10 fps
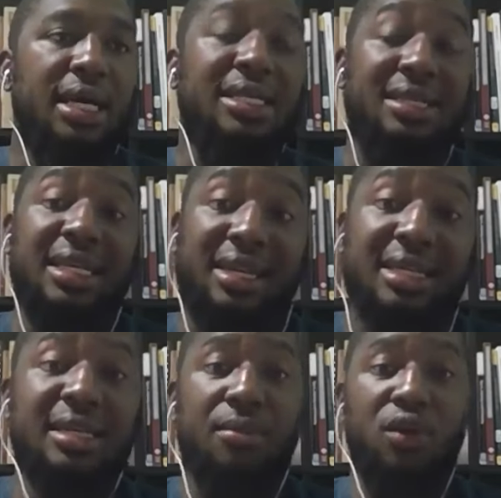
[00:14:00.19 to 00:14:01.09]
As
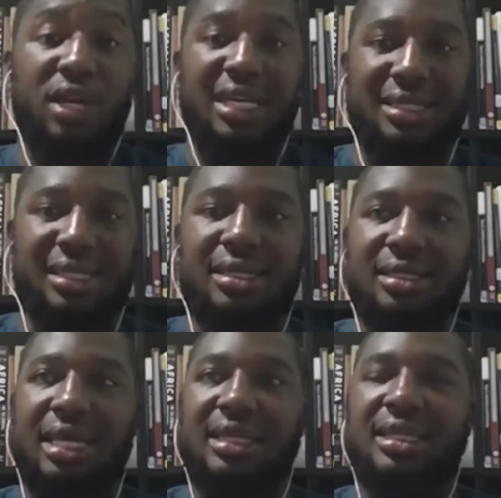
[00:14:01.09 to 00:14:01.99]
regrettable as it
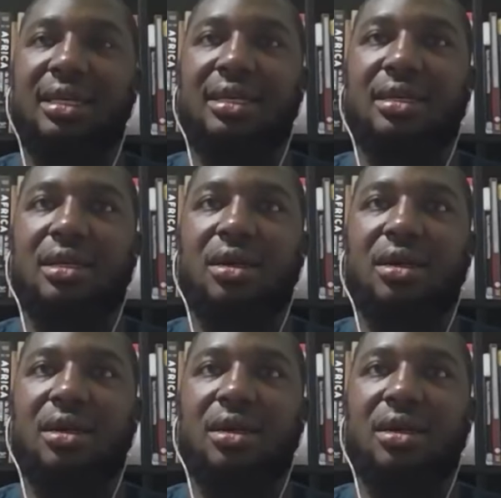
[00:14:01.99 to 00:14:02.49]
is, I think